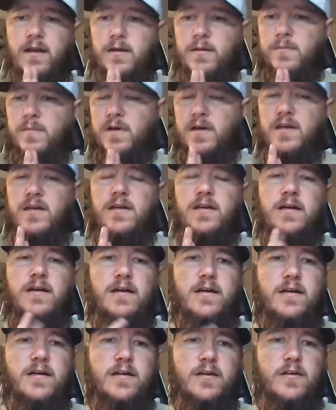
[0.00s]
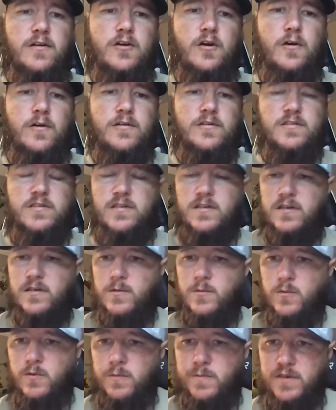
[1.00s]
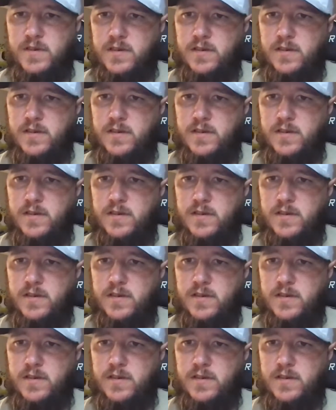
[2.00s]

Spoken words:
My cart will be